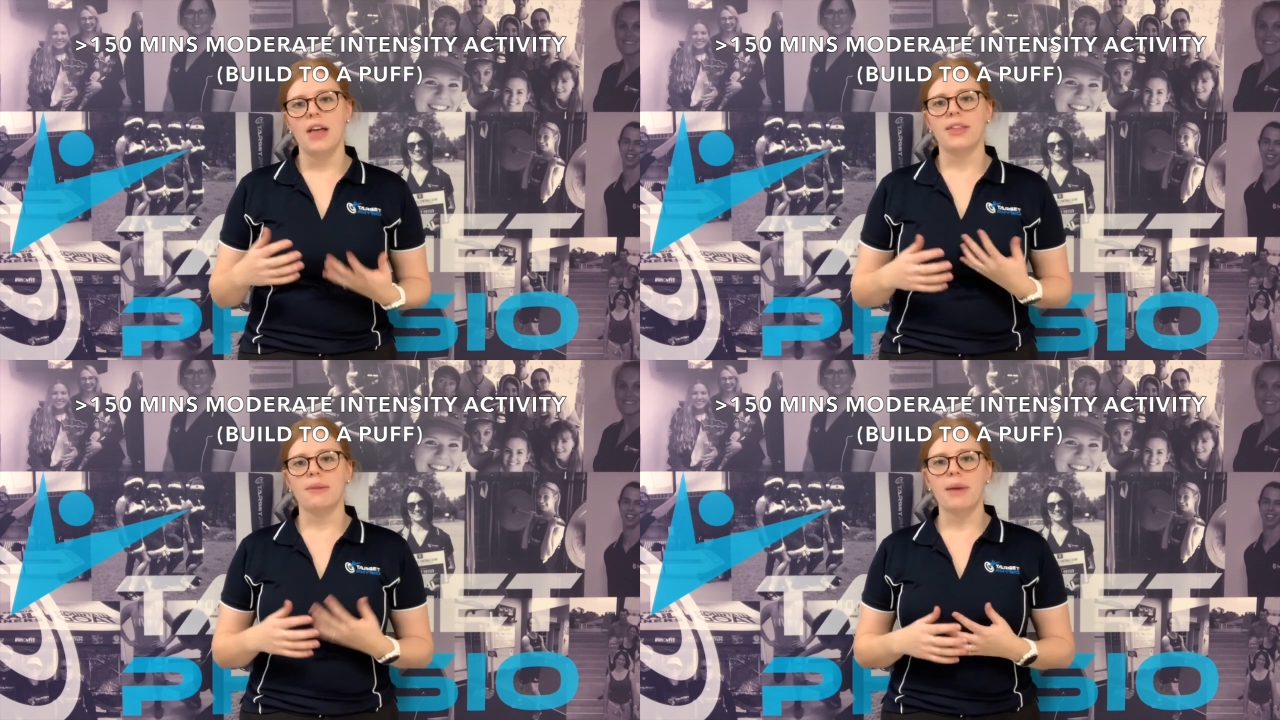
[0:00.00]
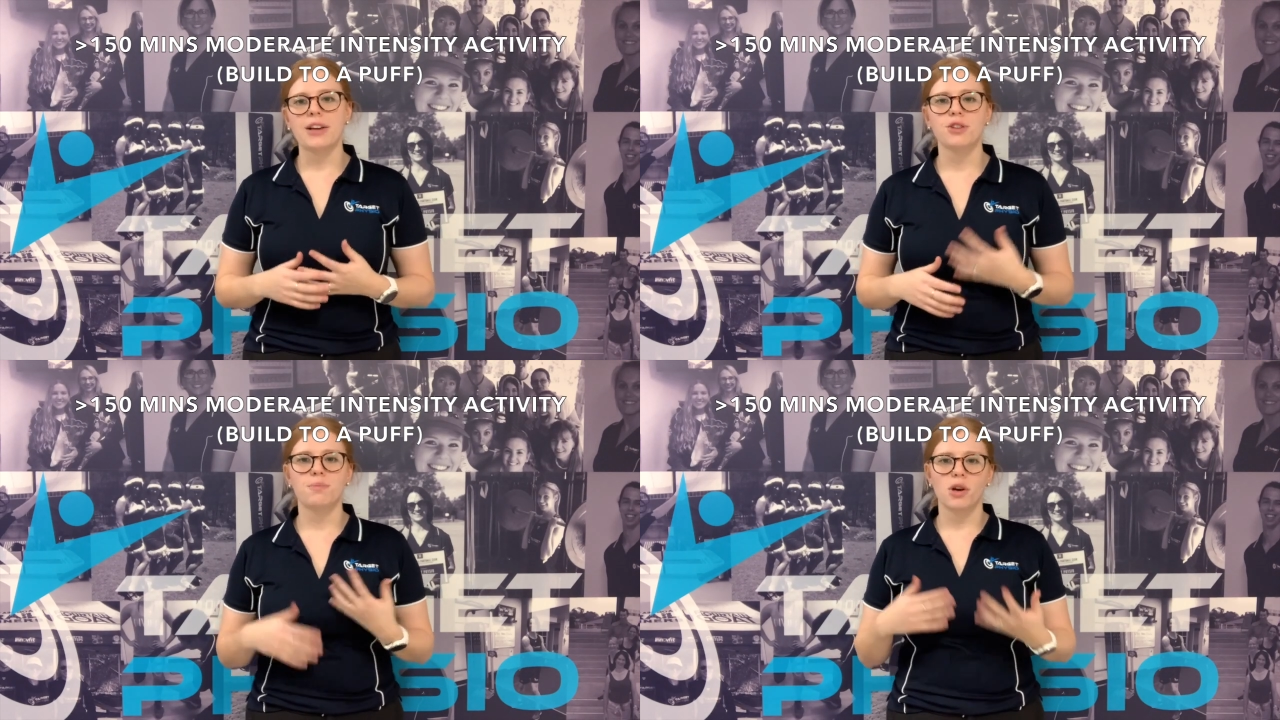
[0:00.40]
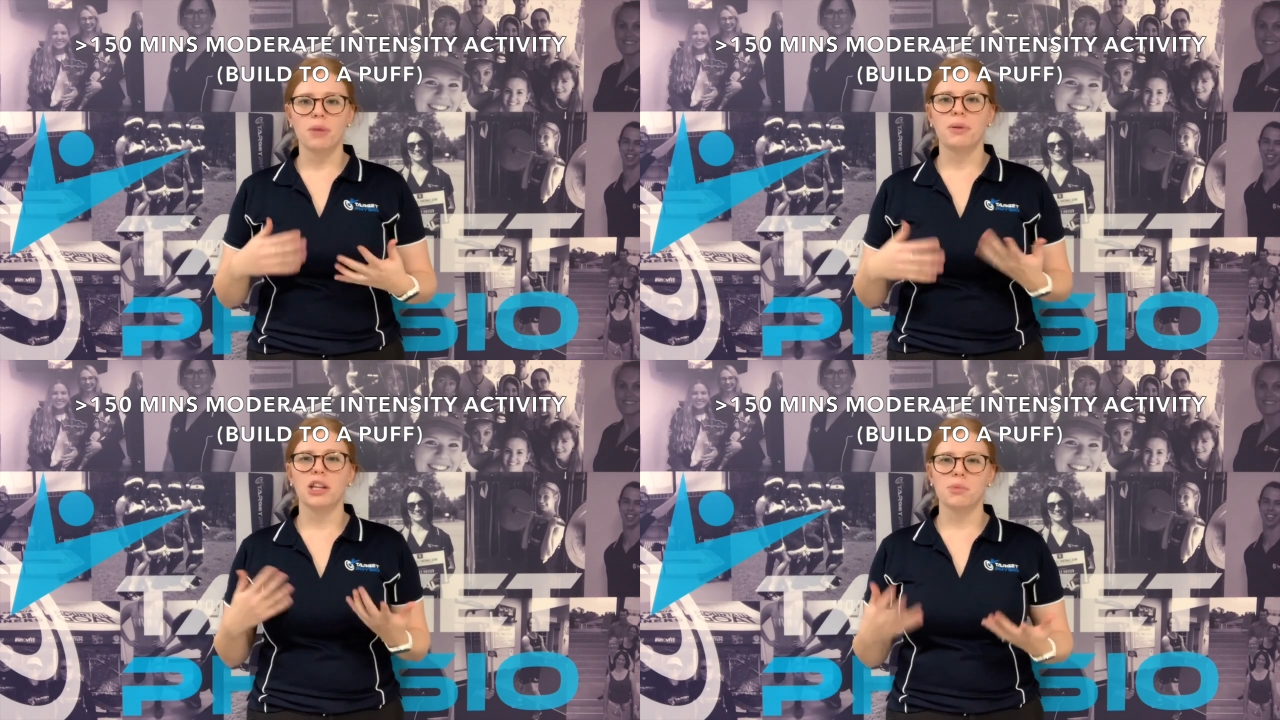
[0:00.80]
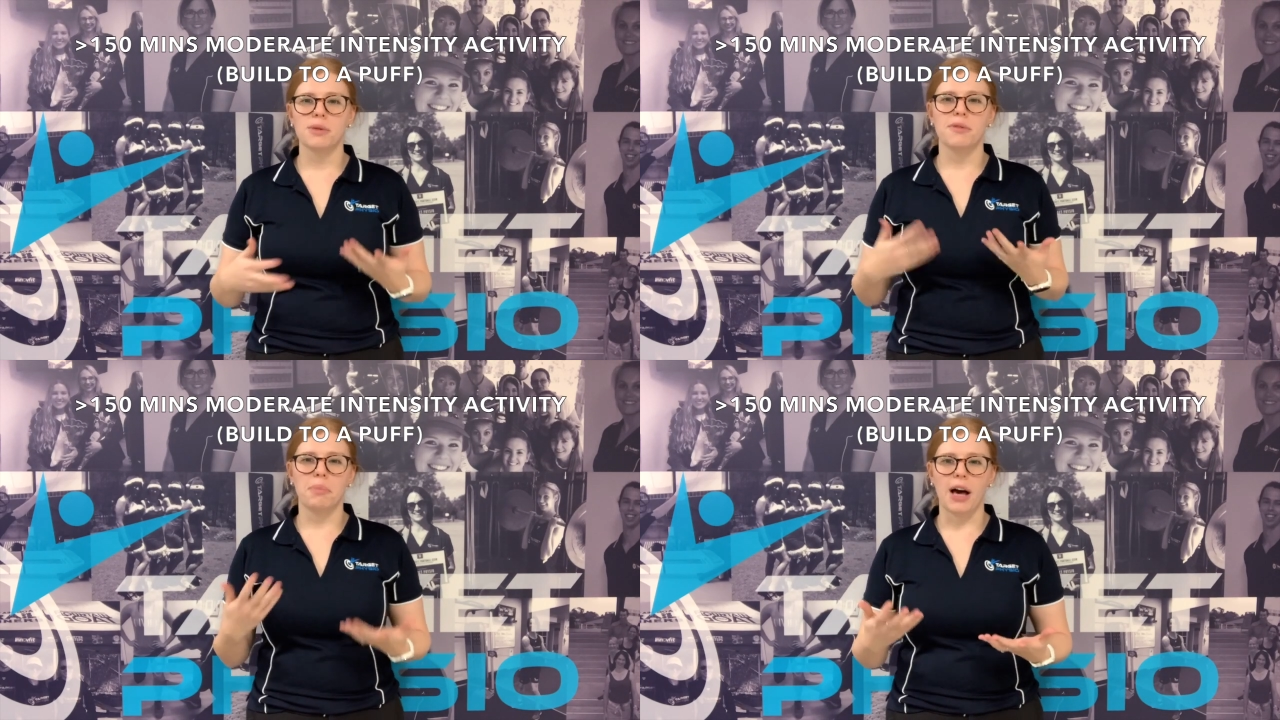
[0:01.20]
that makes you build up a little bit
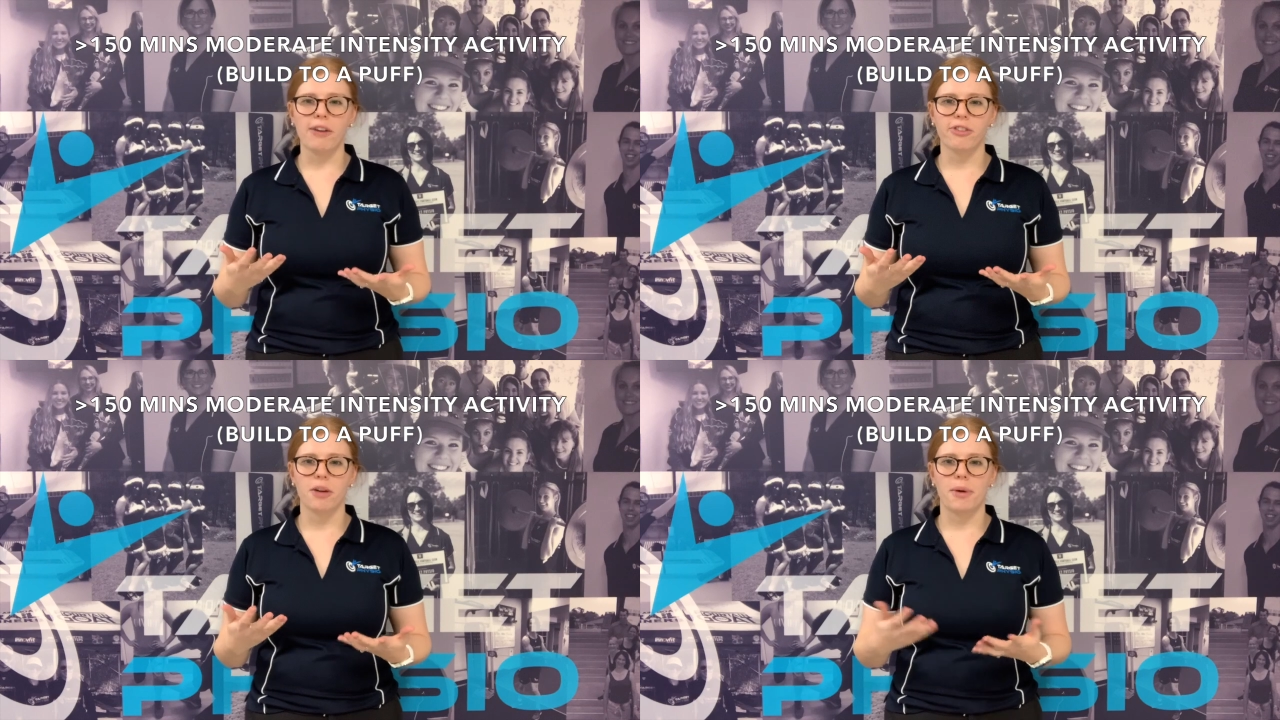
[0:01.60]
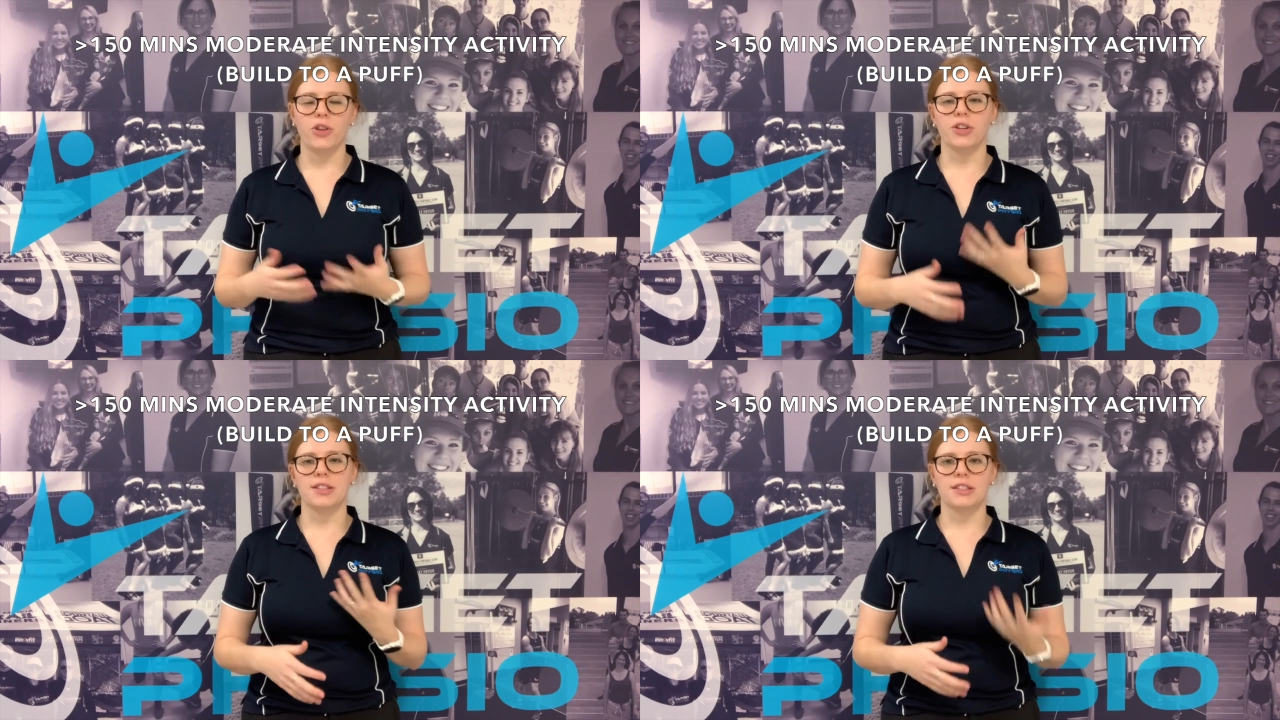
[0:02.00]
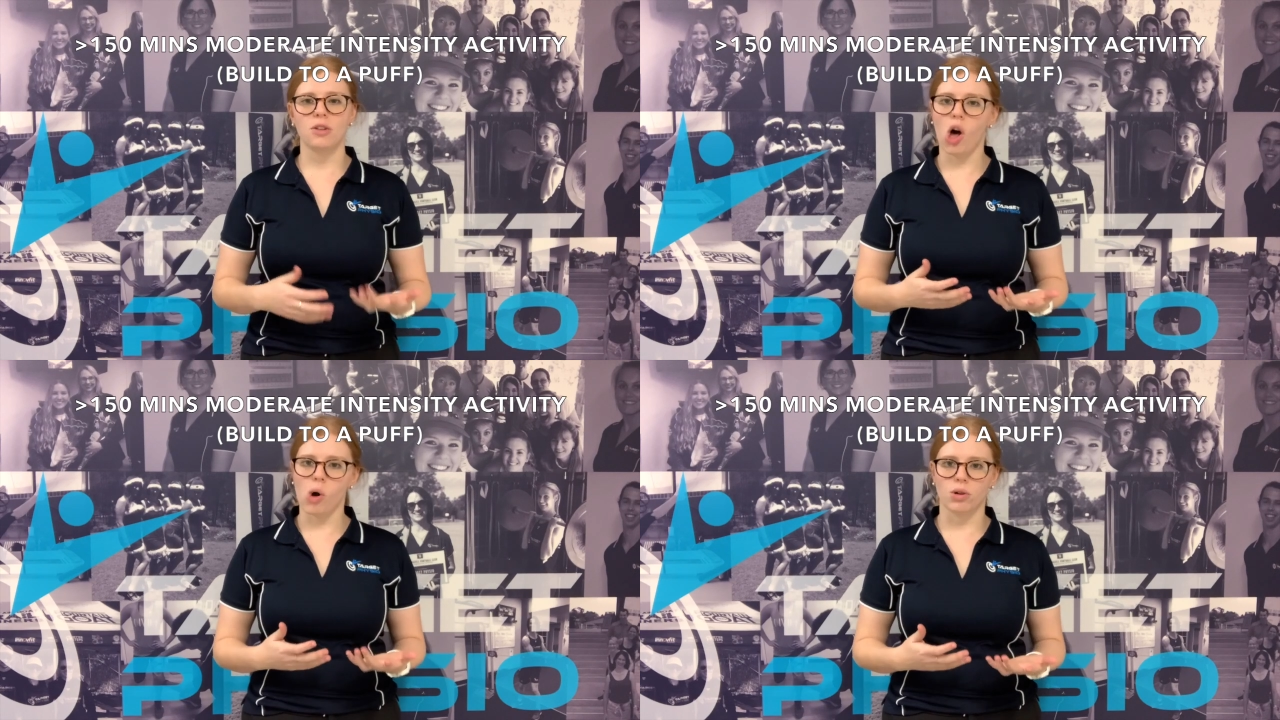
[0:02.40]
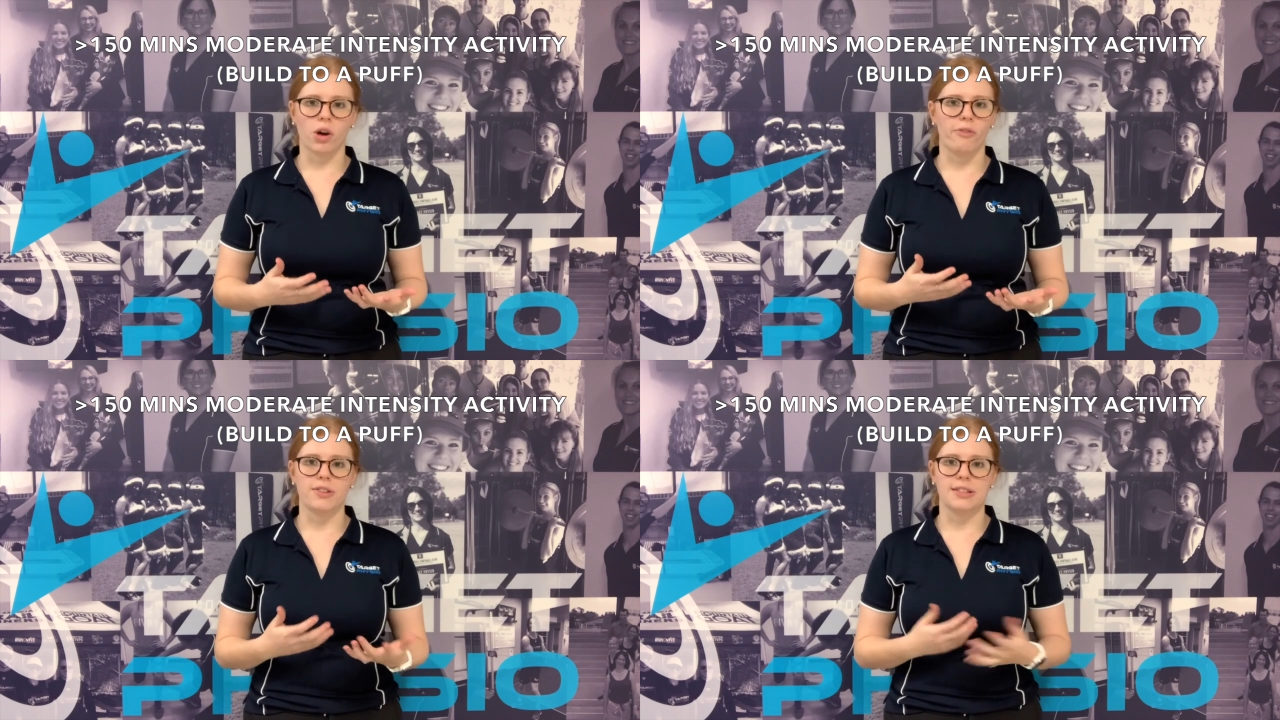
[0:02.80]
of a puff, but you can still hold a
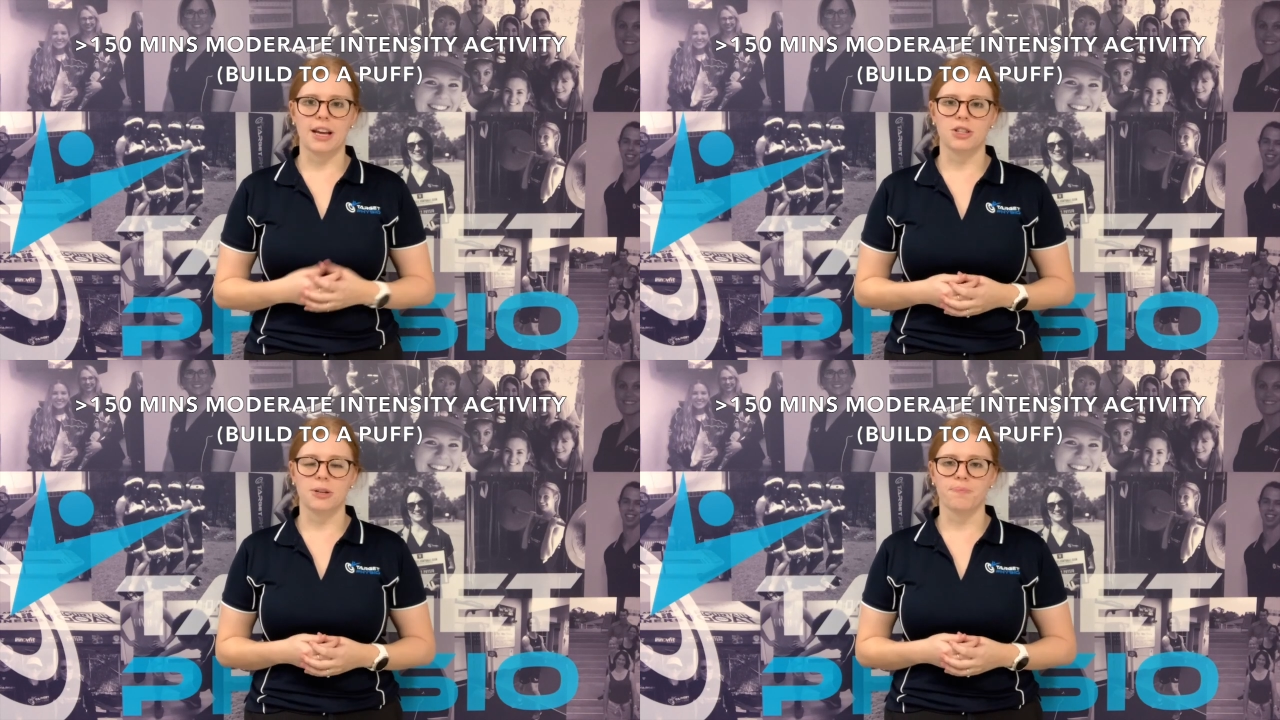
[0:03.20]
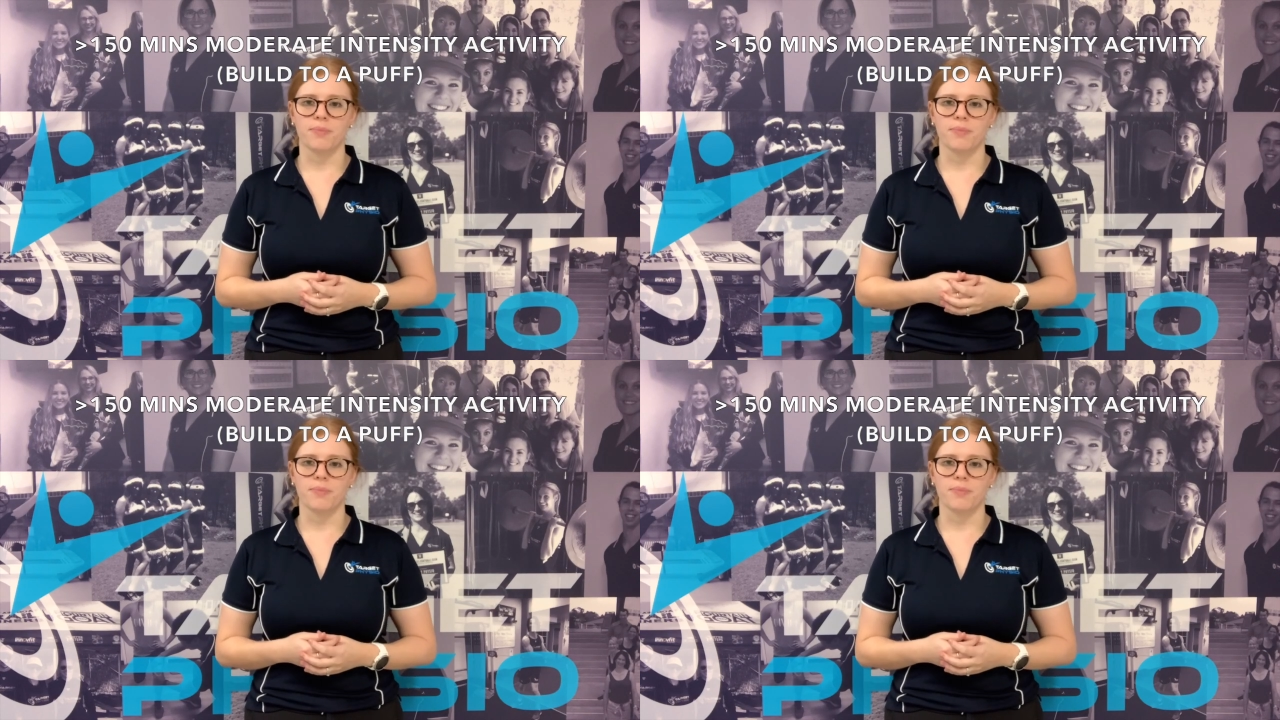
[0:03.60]
conversation.